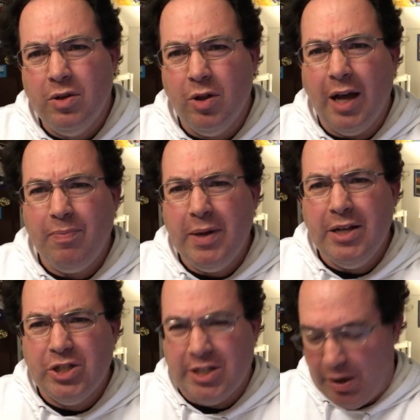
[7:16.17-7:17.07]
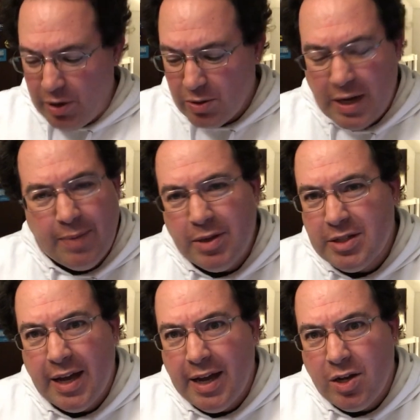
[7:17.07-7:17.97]
Do you like being stereotyped
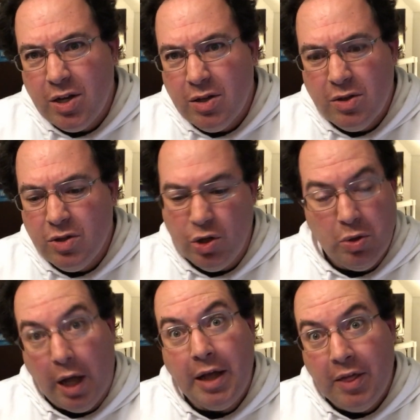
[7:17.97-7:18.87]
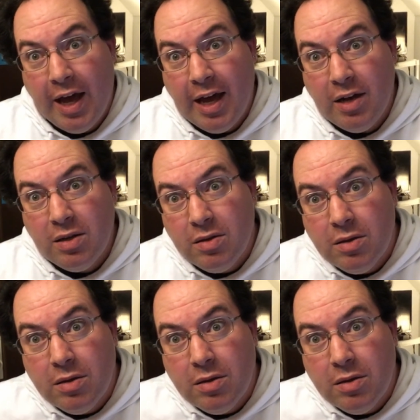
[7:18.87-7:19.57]
as that? Do you like that?